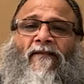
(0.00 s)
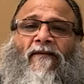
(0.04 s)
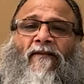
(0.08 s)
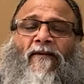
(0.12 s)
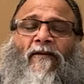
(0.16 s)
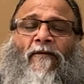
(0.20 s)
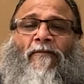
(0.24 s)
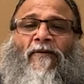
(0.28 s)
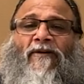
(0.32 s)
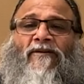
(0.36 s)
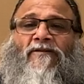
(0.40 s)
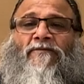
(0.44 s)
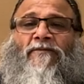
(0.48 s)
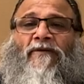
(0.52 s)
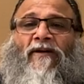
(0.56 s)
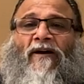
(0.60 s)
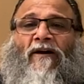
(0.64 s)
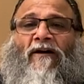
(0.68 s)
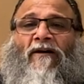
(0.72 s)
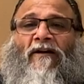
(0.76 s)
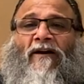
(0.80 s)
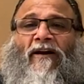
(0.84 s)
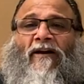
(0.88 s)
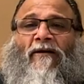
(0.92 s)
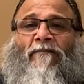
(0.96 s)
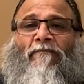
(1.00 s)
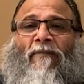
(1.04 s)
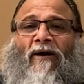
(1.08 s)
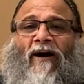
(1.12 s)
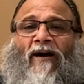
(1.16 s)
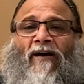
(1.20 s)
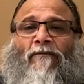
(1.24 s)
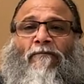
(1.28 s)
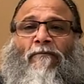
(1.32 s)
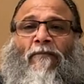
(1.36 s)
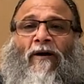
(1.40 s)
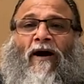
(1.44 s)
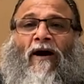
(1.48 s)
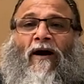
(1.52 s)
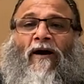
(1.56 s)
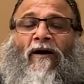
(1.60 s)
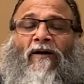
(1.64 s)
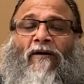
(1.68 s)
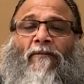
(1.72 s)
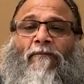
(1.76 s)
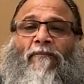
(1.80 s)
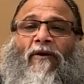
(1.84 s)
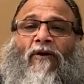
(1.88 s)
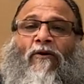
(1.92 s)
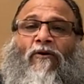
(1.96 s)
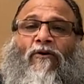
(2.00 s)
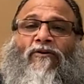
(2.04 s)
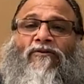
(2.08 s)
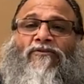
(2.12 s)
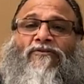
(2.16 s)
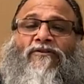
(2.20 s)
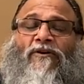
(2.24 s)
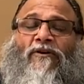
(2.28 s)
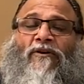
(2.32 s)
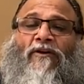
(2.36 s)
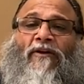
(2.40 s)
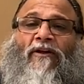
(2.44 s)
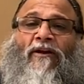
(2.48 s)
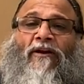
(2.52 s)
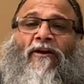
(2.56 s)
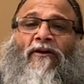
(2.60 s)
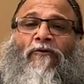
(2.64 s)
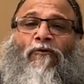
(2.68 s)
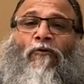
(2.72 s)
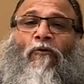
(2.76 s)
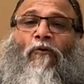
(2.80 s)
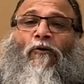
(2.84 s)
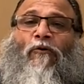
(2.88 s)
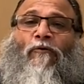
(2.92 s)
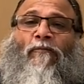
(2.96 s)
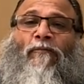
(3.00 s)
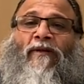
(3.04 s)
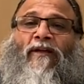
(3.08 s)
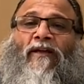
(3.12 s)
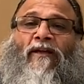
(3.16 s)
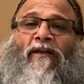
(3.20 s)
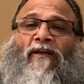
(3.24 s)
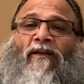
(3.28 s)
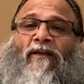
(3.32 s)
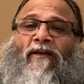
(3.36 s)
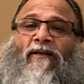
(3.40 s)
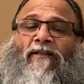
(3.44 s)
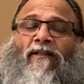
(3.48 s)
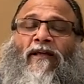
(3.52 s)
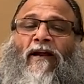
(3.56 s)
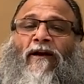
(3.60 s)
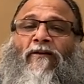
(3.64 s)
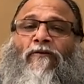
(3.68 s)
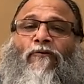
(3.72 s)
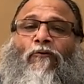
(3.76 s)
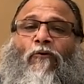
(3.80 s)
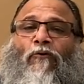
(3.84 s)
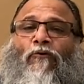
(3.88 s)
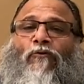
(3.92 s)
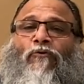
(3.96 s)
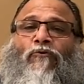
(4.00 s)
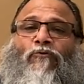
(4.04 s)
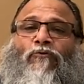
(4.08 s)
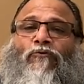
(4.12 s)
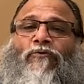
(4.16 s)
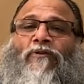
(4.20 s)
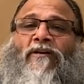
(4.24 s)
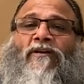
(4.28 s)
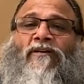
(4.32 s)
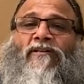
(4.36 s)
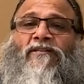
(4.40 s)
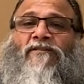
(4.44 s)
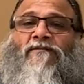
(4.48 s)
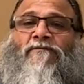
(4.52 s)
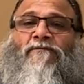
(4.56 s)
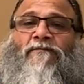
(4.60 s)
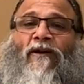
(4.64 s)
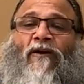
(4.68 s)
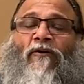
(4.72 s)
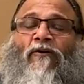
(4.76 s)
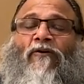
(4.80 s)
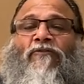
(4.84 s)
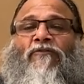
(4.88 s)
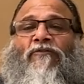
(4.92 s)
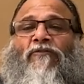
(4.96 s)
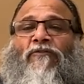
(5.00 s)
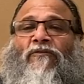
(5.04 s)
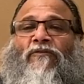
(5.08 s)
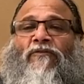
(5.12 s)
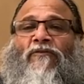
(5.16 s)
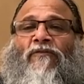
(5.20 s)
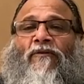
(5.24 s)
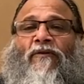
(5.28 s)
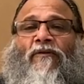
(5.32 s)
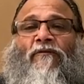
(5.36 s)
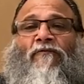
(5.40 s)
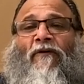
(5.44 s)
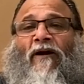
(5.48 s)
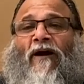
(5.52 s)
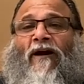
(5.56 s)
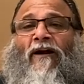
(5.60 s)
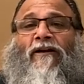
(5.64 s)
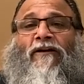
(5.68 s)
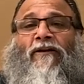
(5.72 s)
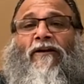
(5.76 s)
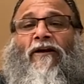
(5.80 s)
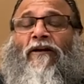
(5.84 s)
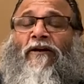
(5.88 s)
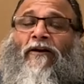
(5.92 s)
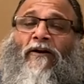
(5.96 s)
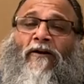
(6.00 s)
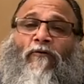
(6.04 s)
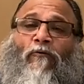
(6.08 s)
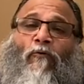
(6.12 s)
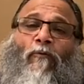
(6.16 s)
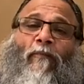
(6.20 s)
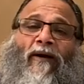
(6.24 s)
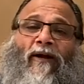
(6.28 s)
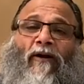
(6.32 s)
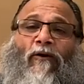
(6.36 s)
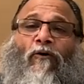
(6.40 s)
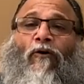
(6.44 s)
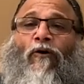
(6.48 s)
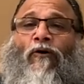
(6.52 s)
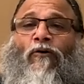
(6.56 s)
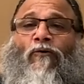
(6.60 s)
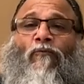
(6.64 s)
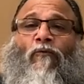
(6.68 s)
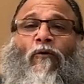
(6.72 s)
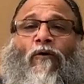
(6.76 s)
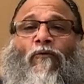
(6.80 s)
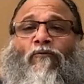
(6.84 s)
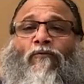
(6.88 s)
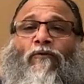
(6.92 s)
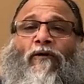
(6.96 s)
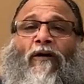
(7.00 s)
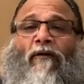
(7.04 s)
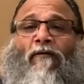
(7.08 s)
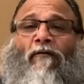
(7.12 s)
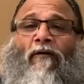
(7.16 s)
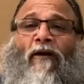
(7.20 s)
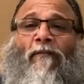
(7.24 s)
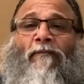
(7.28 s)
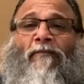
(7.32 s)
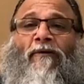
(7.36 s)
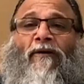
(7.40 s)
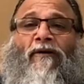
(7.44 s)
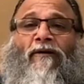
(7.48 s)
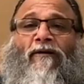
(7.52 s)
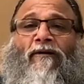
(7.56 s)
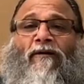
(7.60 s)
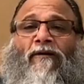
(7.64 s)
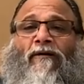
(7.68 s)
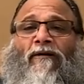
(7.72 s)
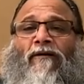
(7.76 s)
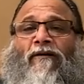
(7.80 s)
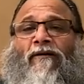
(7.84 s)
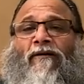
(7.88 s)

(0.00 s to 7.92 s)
He must be a great Mahatma because he told me that don't do this because if I had done it, oh my God, what would have happened?